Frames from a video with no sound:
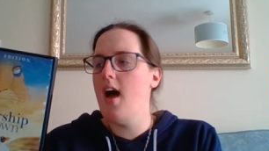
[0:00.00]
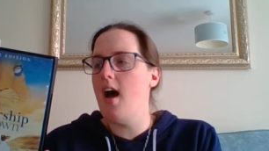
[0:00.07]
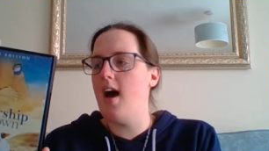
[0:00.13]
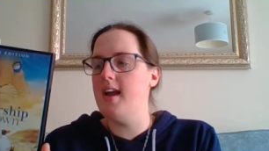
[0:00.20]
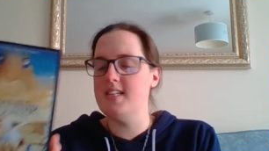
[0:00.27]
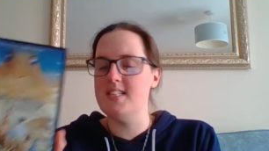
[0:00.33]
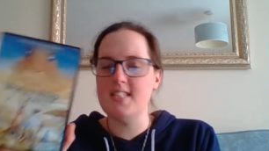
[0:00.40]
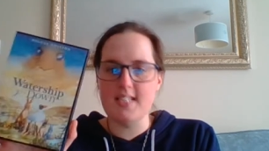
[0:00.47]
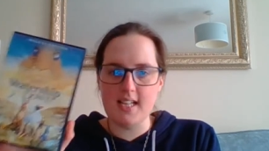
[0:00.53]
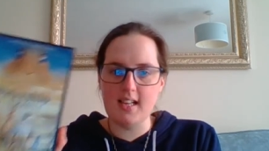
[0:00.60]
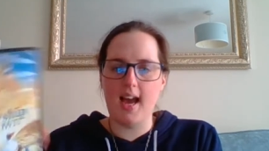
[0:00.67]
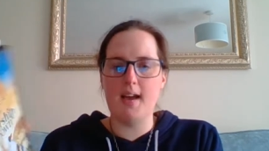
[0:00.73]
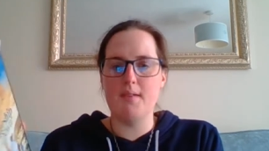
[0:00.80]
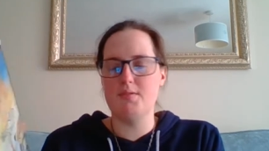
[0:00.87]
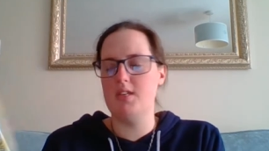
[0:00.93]
I still
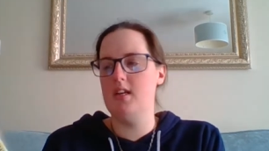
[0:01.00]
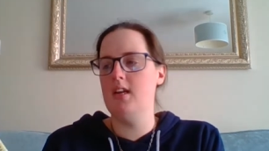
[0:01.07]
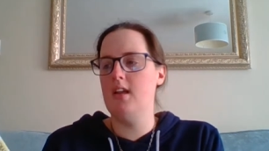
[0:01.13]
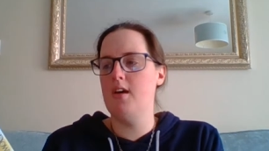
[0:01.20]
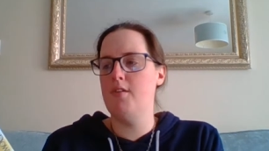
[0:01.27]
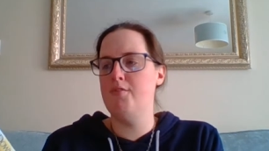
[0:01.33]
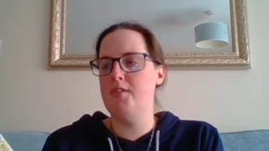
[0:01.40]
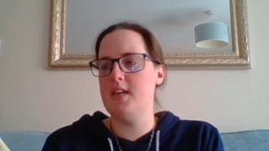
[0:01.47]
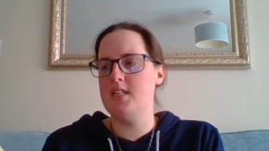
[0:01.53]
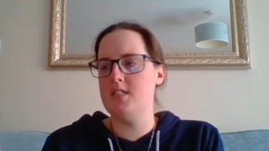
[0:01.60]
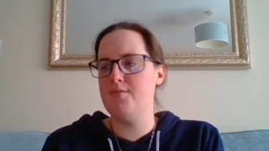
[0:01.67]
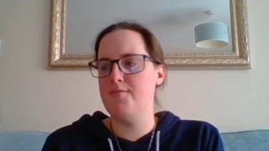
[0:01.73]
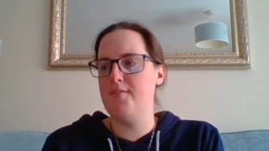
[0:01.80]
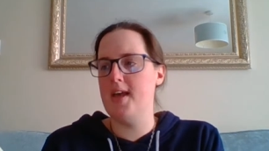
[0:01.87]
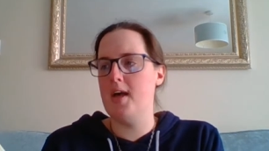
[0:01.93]
absolutely love
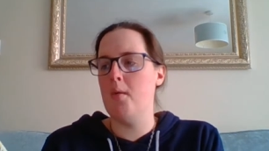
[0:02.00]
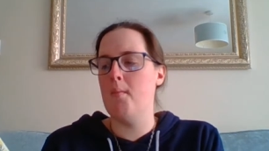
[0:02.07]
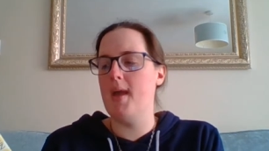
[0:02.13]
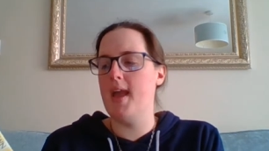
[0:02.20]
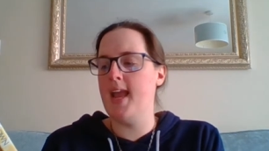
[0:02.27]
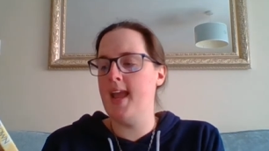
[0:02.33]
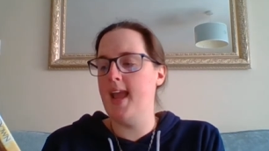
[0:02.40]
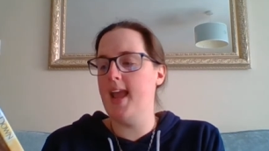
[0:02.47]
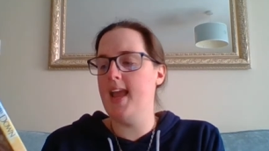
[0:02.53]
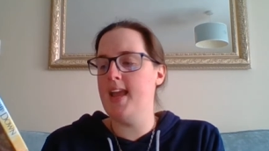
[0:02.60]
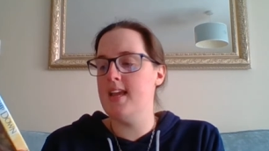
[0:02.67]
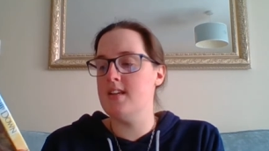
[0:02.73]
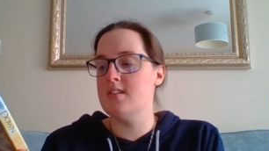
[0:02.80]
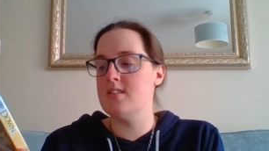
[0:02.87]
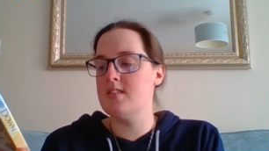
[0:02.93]
this film. It
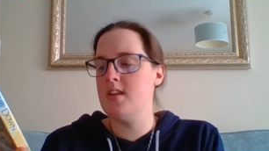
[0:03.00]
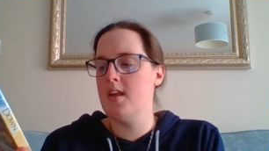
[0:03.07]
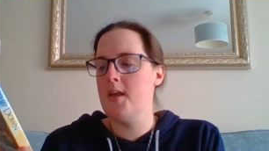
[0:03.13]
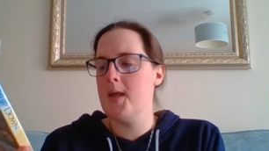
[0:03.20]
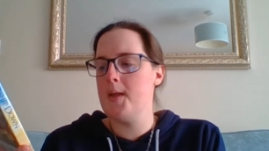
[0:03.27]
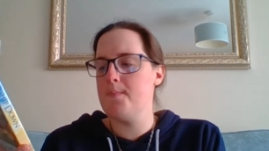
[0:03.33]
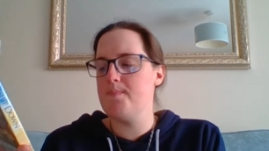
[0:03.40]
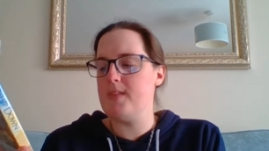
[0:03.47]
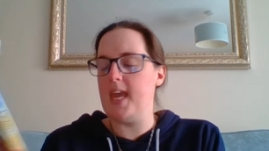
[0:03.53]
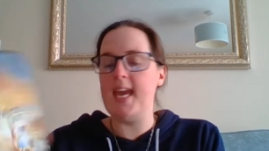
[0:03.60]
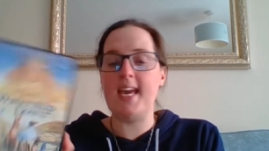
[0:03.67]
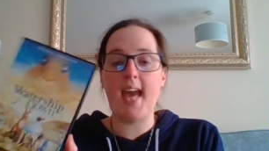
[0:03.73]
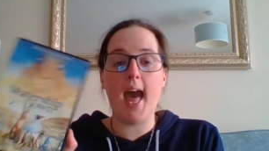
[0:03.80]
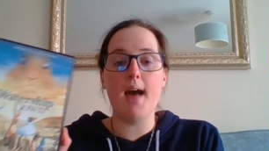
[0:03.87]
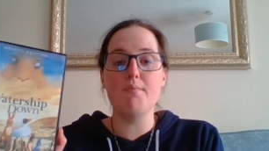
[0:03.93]
is
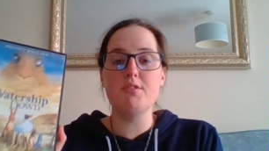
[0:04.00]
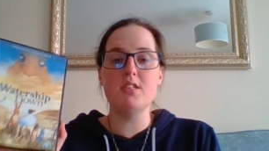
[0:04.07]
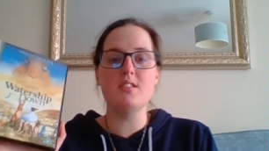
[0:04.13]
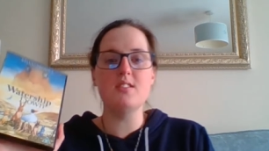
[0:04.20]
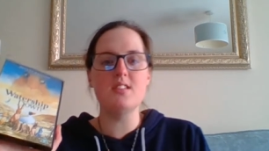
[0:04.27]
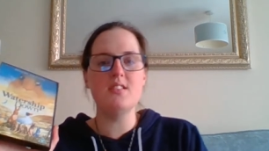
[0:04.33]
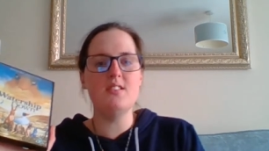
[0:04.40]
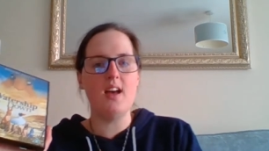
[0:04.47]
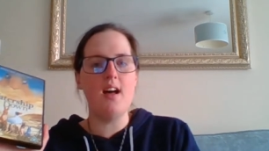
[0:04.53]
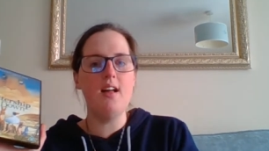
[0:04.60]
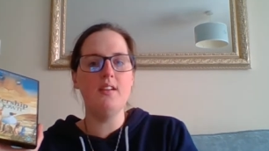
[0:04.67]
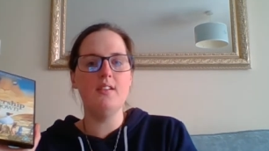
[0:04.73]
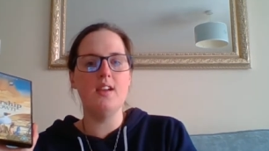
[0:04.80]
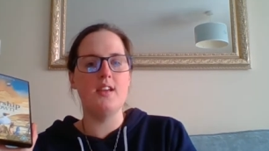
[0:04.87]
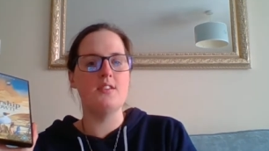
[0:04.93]
it captures the
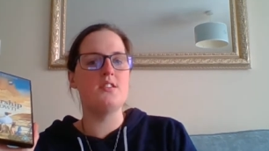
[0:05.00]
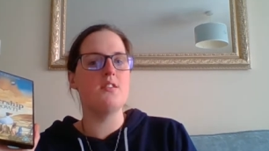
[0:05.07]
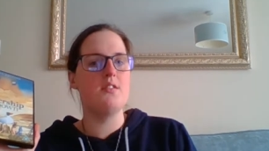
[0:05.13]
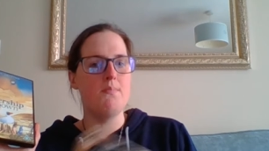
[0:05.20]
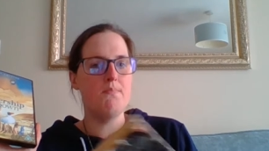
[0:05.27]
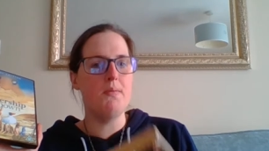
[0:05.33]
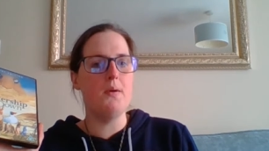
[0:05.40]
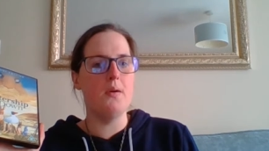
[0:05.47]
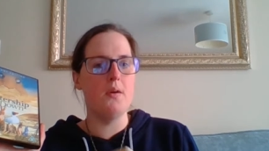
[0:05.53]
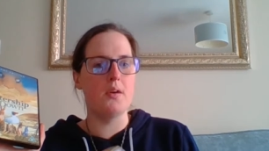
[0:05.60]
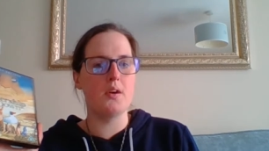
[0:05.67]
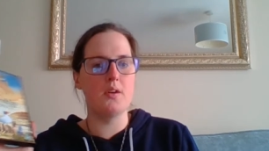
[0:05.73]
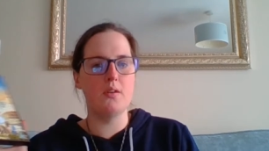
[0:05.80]
darkness of the book